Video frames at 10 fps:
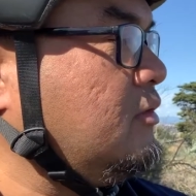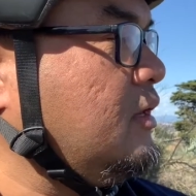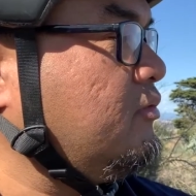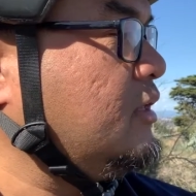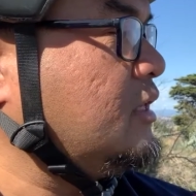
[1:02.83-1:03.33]

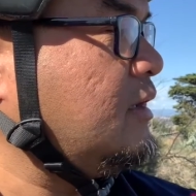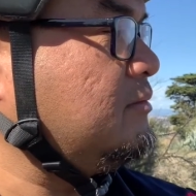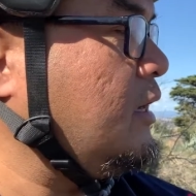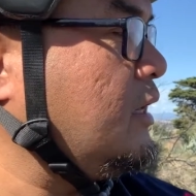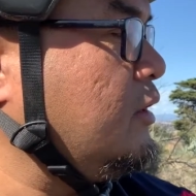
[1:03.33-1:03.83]
lift it up
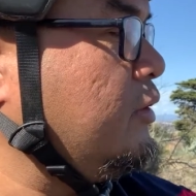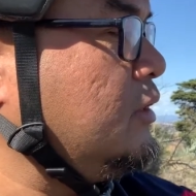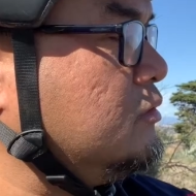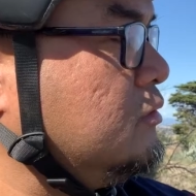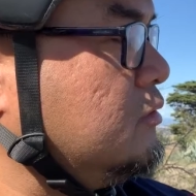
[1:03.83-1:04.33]
and I'm going
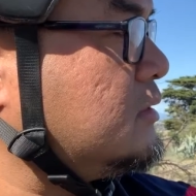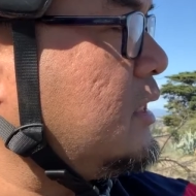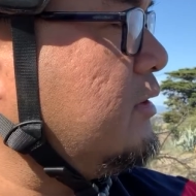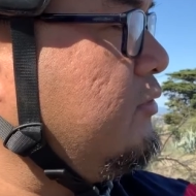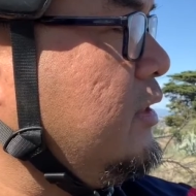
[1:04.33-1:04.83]
to
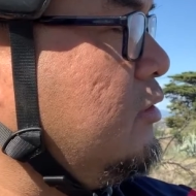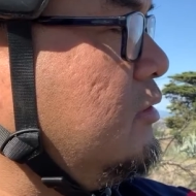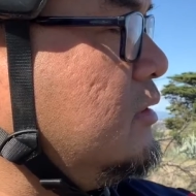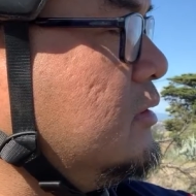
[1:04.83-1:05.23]
start the video.